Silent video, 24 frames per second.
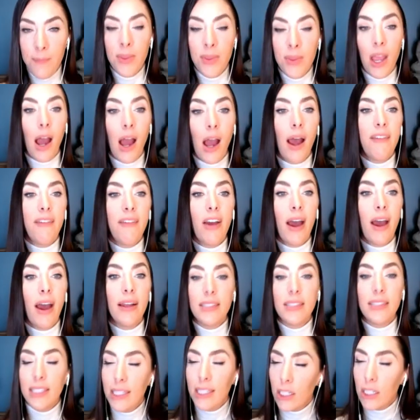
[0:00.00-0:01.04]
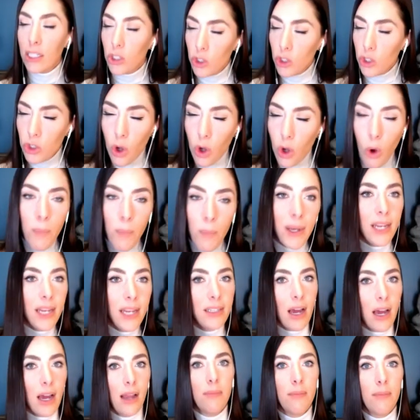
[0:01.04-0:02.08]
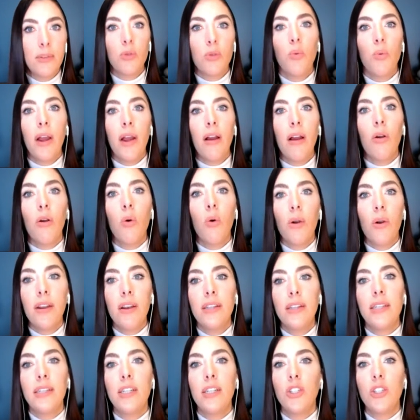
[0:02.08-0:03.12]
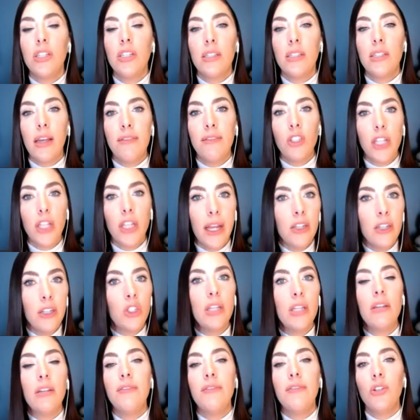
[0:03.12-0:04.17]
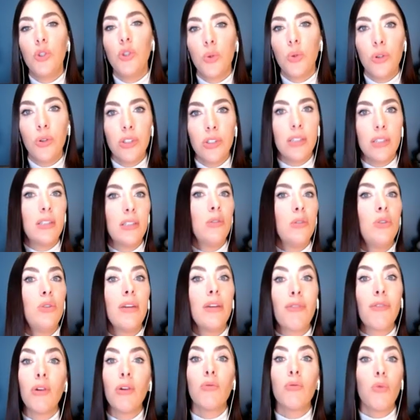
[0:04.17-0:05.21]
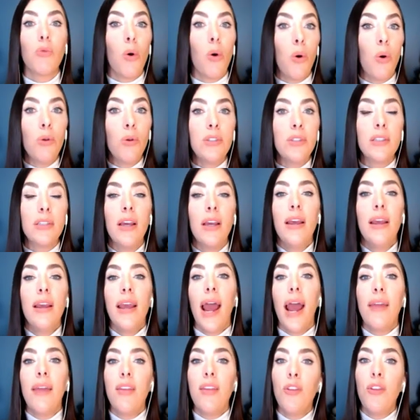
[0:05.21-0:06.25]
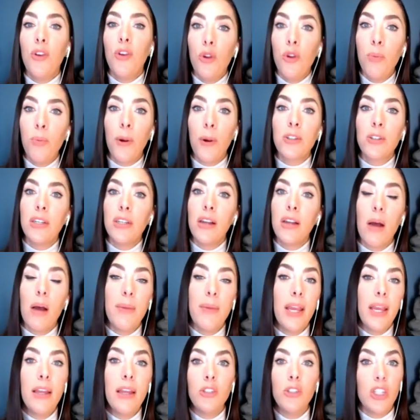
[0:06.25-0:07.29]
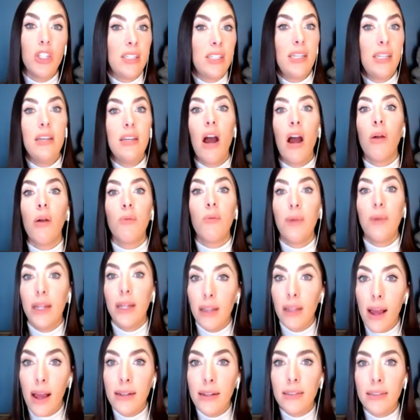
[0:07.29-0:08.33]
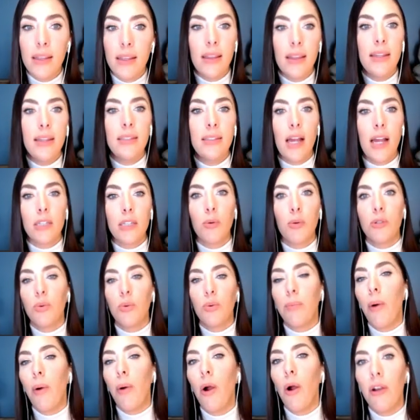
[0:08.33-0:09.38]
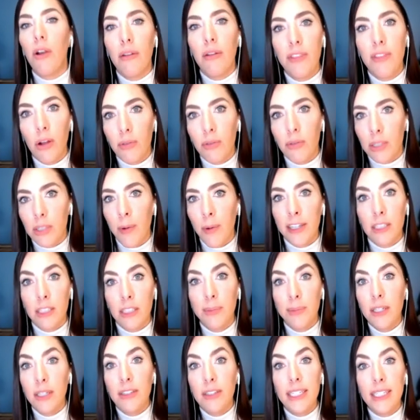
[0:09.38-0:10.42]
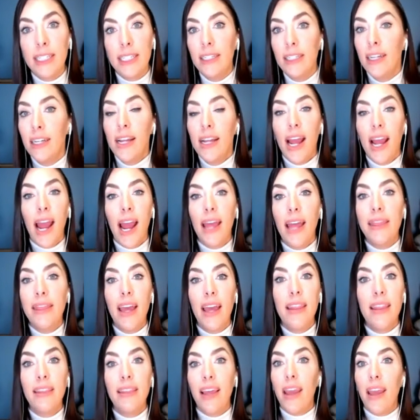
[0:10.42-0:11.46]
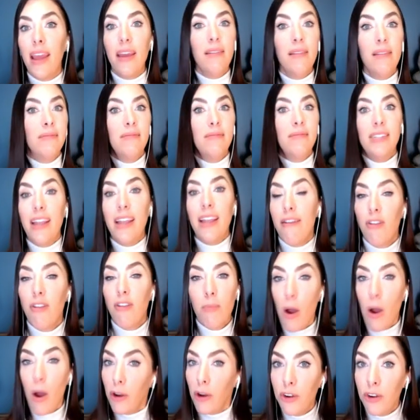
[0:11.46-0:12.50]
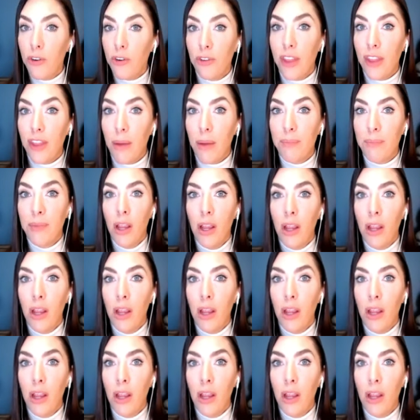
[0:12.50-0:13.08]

I've seen it so many times where organizations have changed individuals to different roles, and then the new person coming in just did not realize that these dashboards were part of their responsibility, and then they never monitored them.